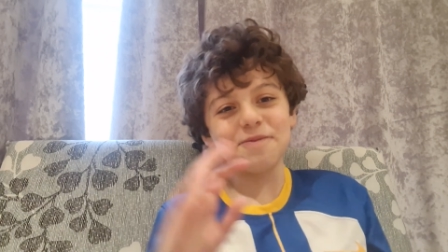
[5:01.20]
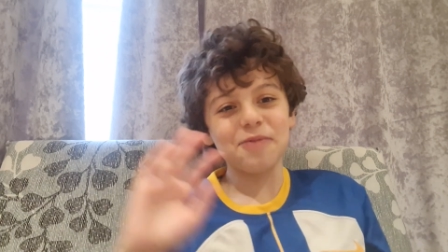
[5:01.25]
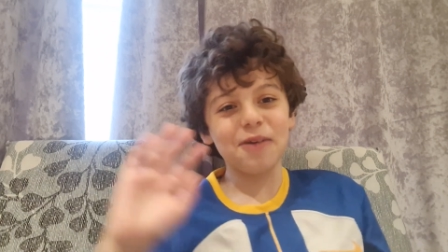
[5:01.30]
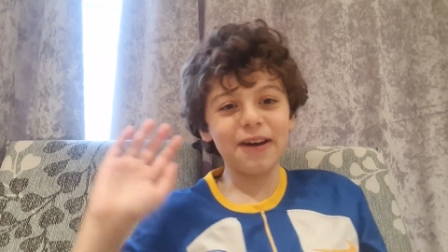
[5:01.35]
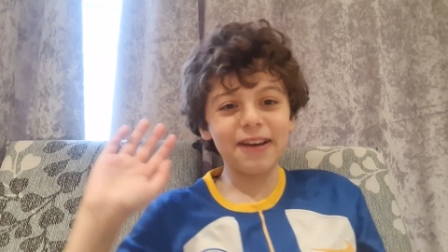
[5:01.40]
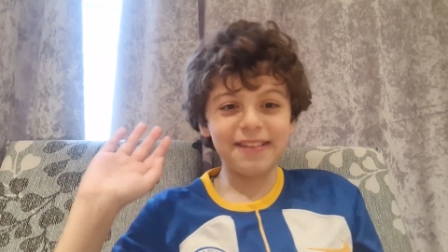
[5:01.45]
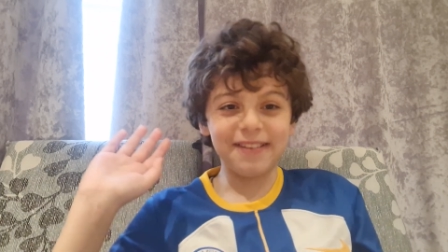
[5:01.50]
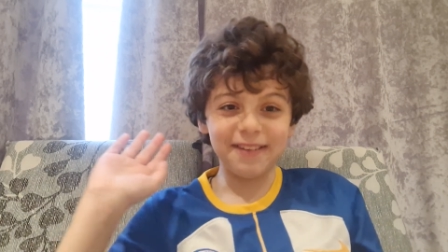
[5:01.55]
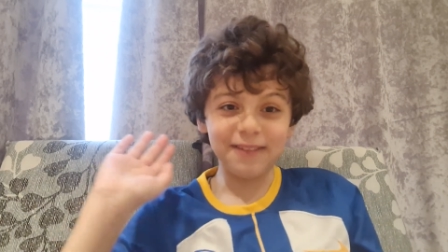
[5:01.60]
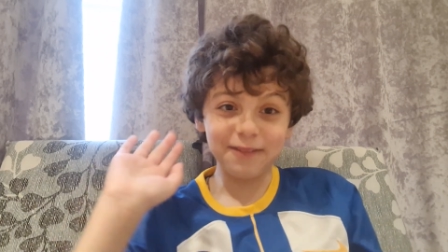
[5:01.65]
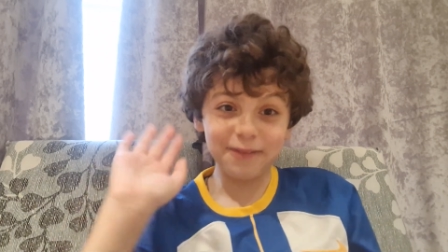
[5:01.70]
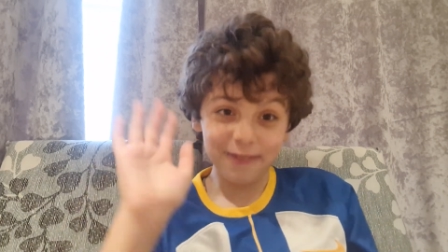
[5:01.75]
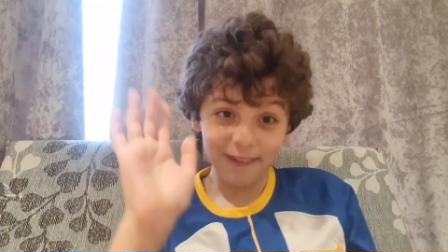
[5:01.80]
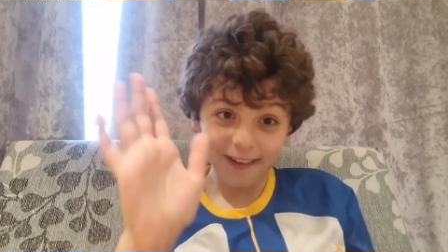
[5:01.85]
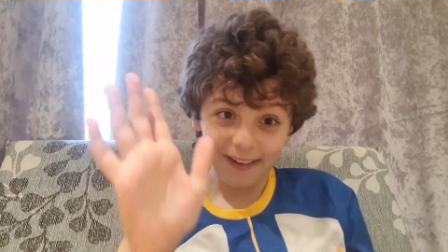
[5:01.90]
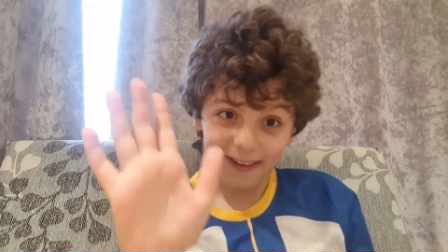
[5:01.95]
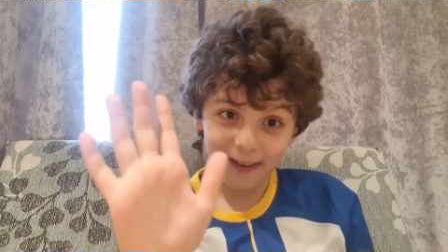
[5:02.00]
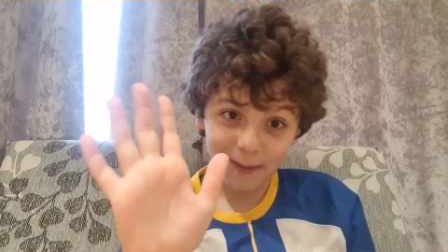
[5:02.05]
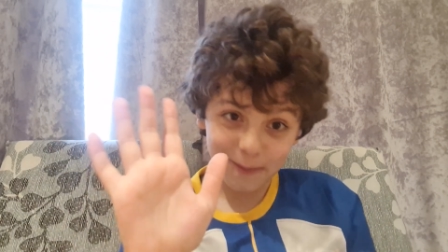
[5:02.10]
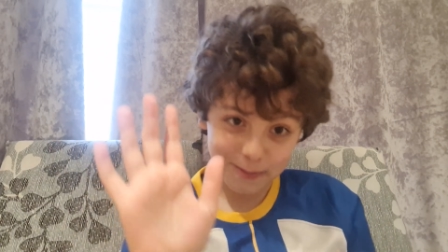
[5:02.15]
a Brighton,
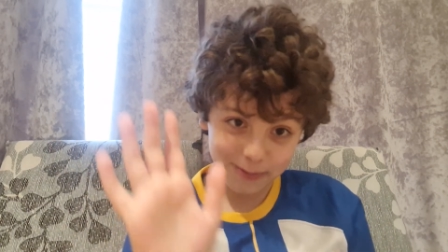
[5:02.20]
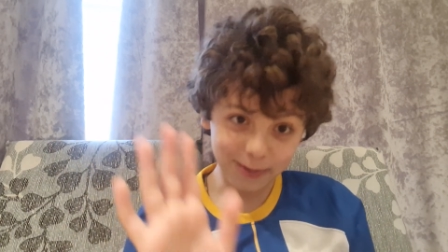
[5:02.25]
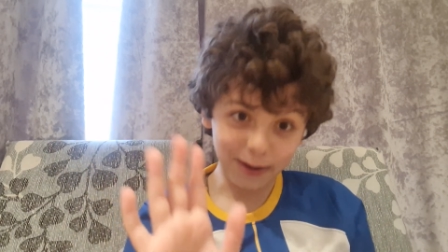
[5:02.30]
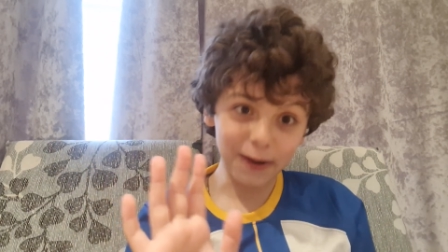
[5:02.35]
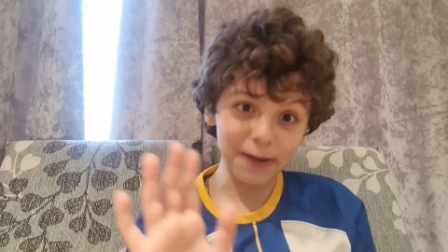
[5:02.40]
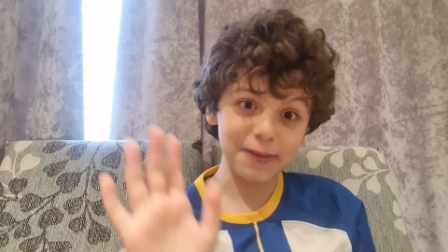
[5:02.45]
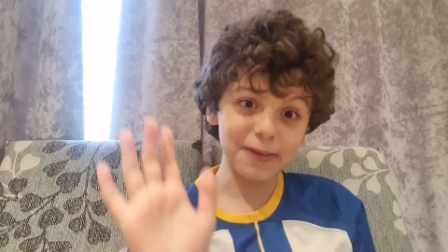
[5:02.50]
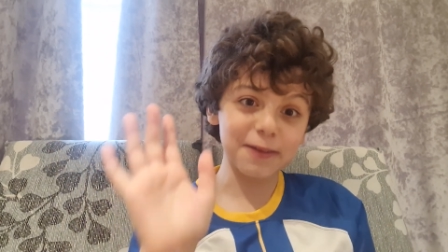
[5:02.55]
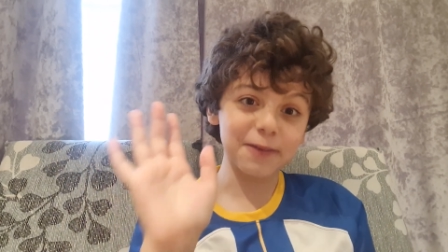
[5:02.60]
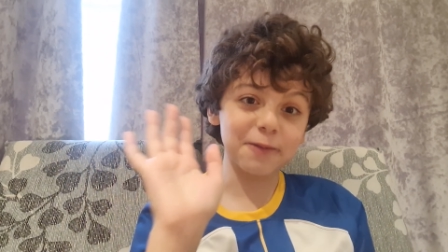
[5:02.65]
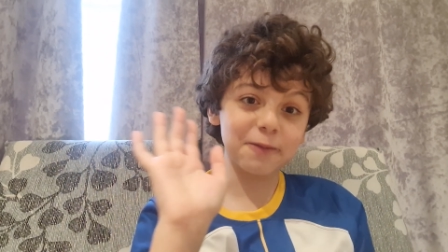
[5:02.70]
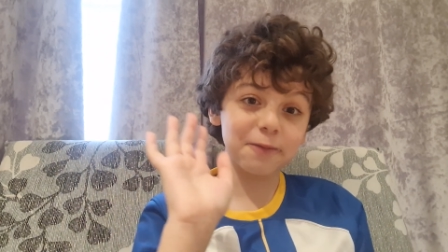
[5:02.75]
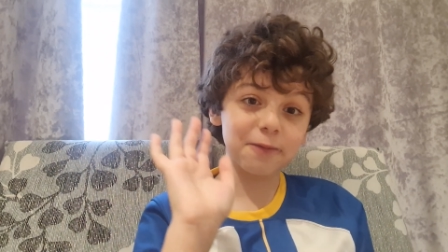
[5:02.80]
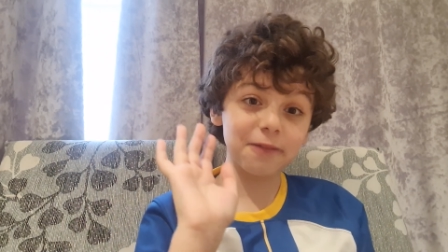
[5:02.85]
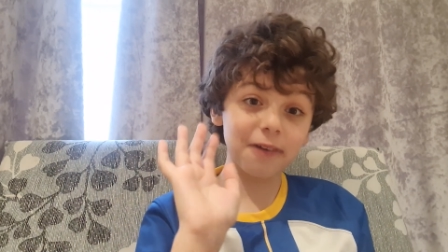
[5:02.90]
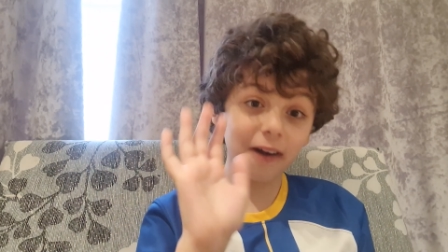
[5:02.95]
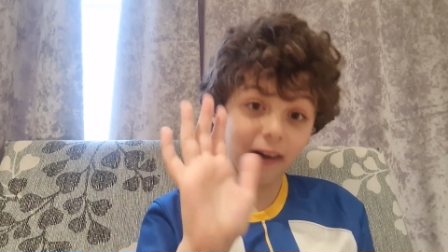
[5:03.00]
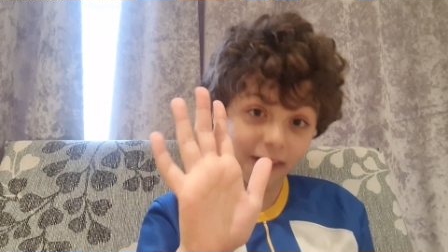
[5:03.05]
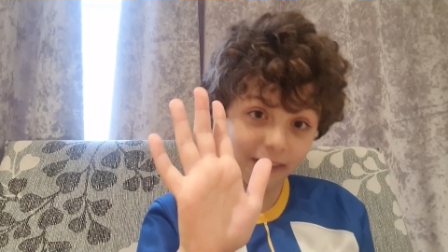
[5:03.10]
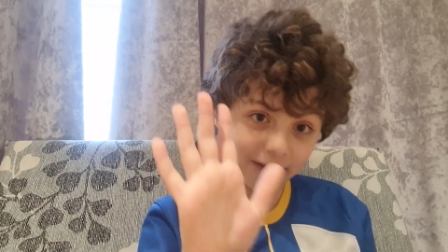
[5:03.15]
a Brighton
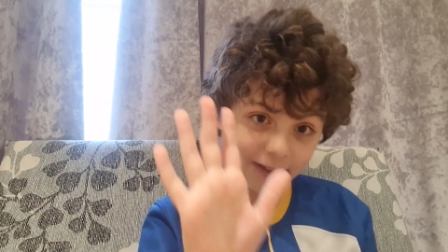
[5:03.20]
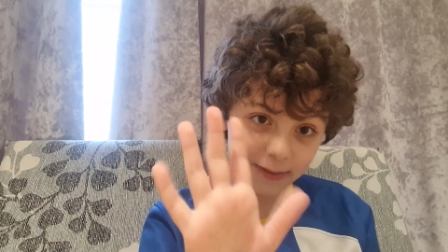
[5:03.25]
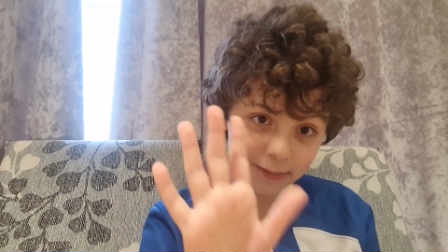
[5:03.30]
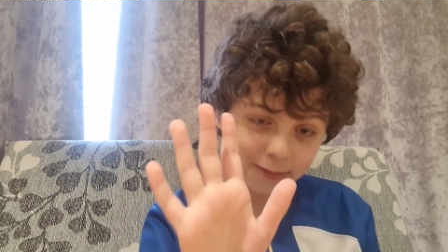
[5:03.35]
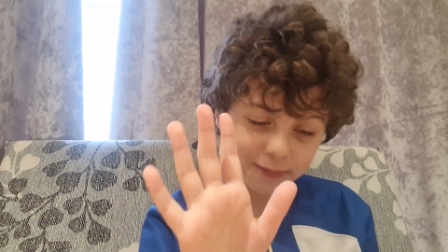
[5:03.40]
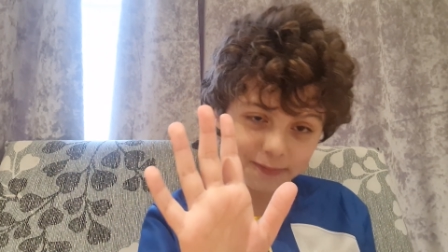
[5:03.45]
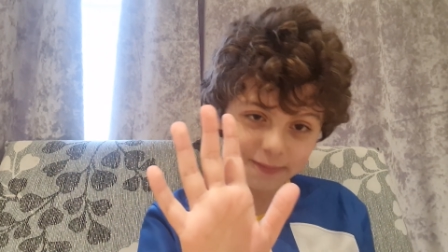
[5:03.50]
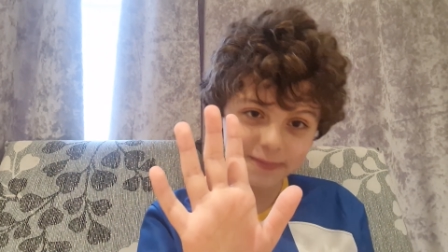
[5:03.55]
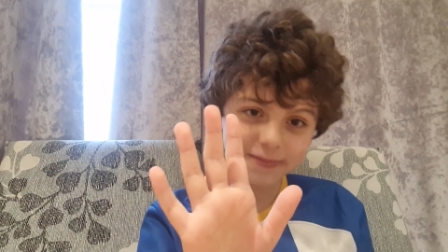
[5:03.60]
five.